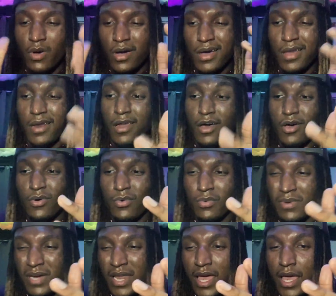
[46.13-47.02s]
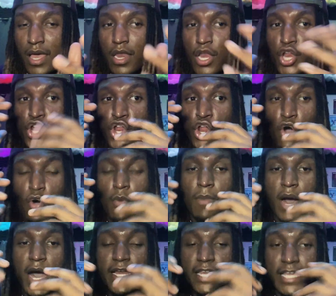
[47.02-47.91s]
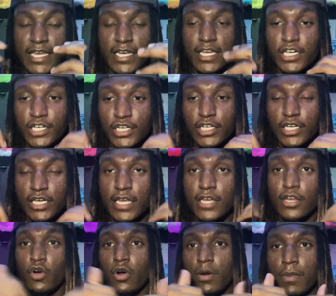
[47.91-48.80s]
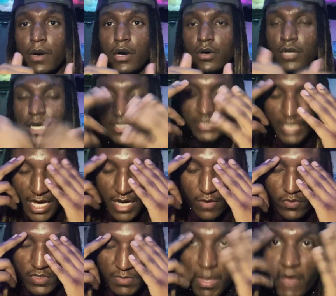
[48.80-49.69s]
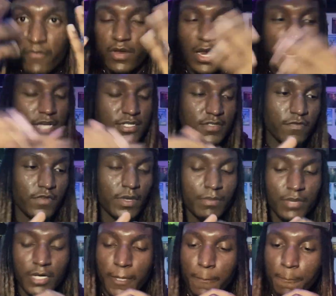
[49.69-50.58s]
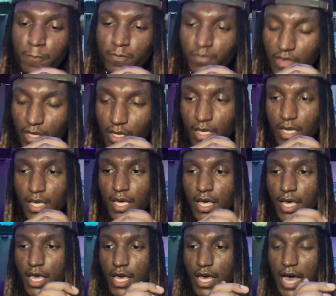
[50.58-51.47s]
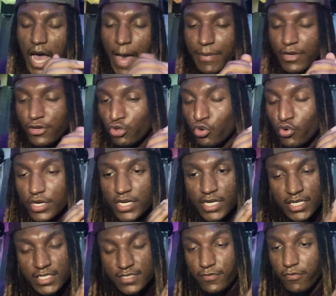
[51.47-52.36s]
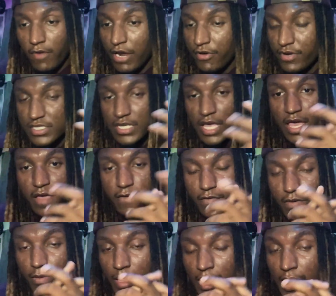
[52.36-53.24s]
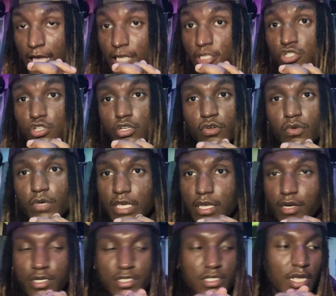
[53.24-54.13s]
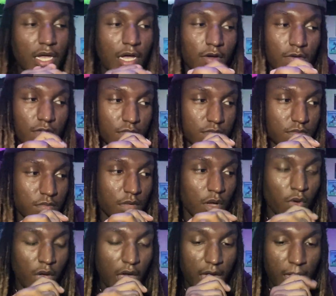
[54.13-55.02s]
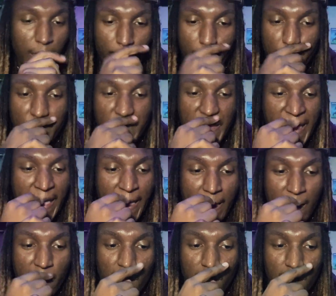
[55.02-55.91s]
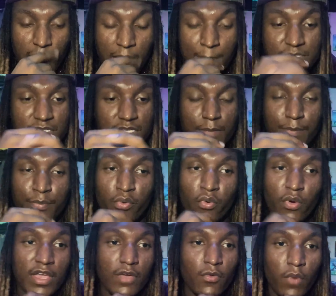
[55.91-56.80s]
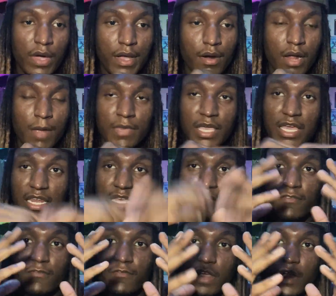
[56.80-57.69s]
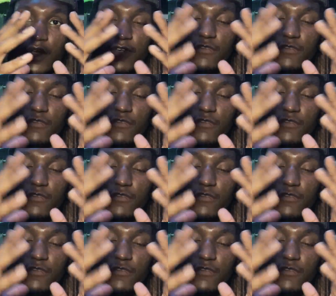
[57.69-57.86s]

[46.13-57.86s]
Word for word: of cologne that nobody in the hood know about? That's kind of was my philosophy, but I've been doing this fragrance game for about like two years now, okay? and I'm to the point where I'm getting very